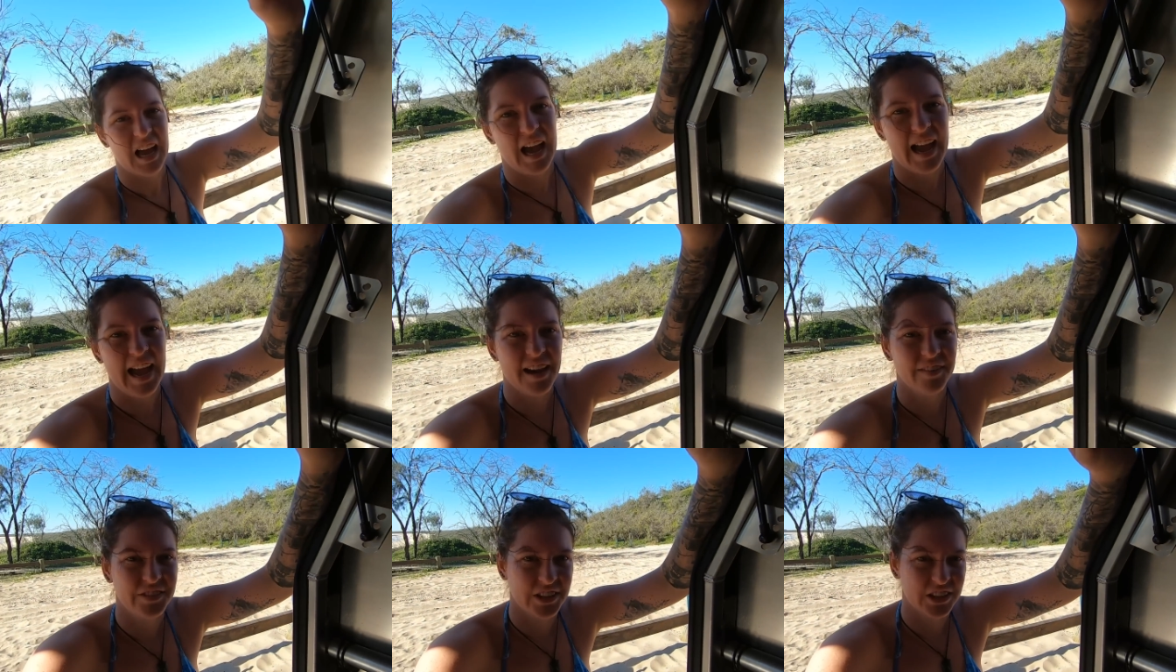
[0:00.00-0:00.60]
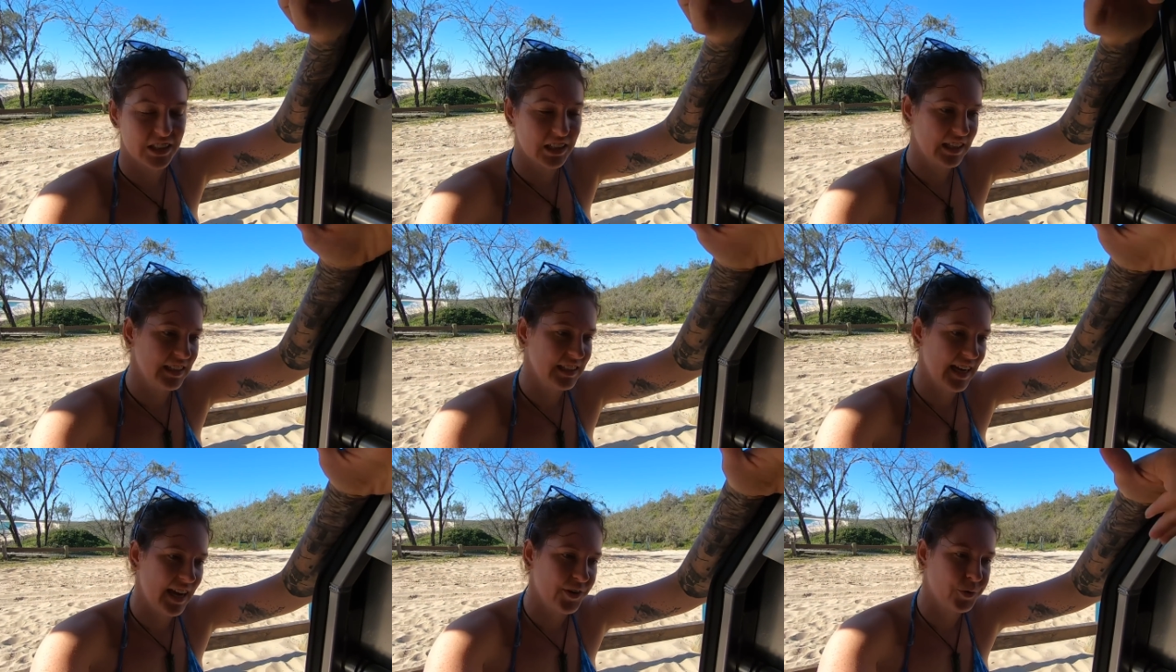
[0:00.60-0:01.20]
I have just
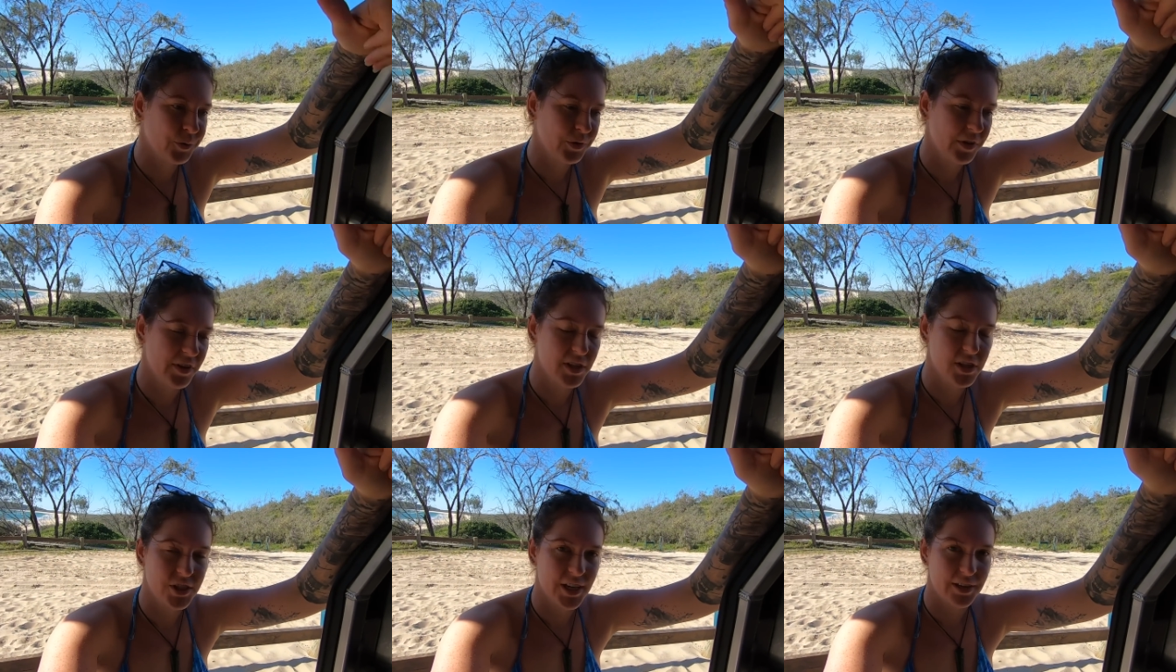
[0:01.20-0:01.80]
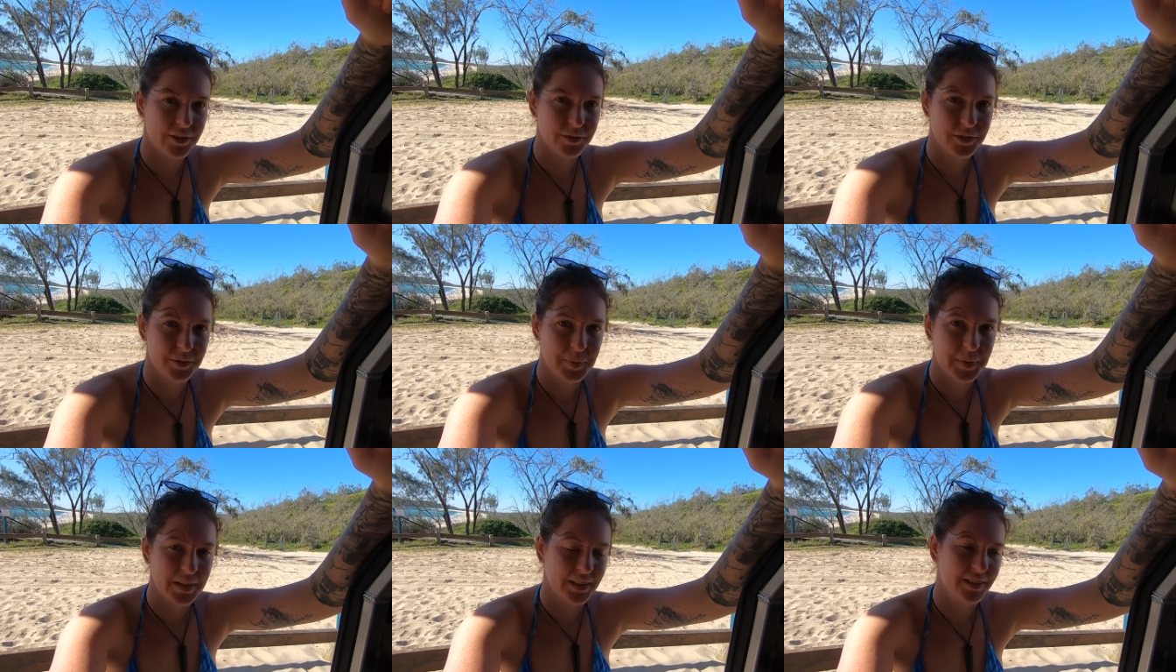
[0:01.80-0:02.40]
cleaned out all of the shells
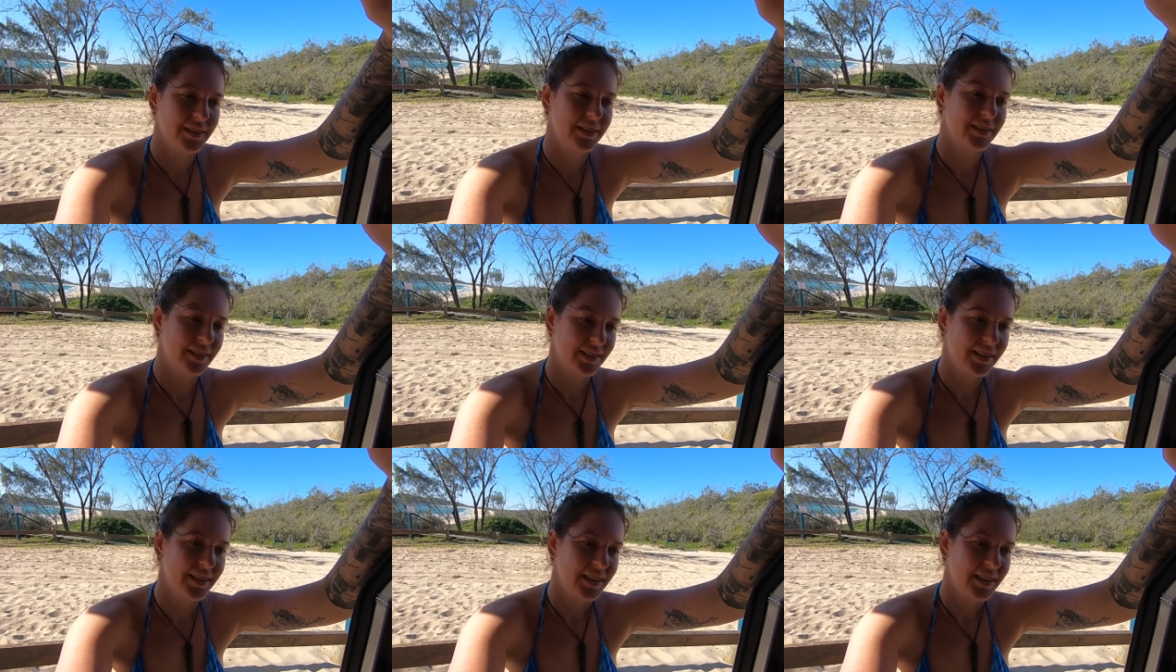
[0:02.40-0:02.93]
because,